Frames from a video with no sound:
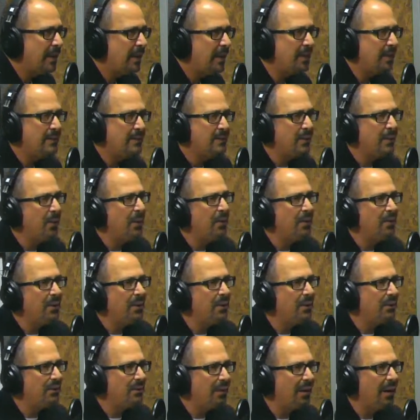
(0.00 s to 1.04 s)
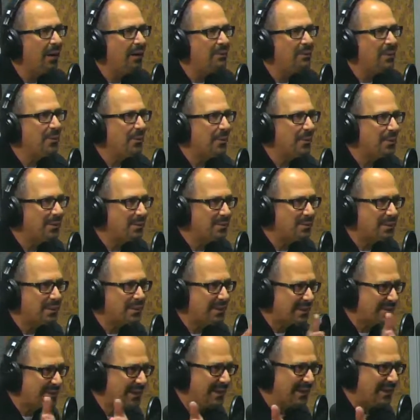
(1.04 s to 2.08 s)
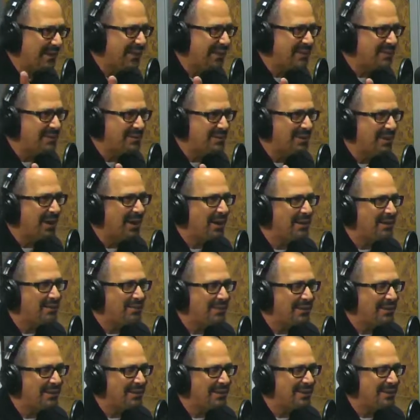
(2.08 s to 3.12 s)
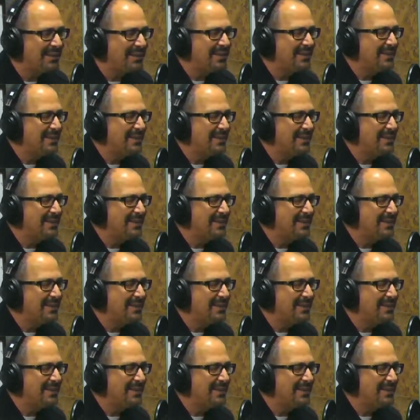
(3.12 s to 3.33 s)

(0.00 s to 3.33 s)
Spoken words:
No, no, no. I'm the one who took geared you out of it.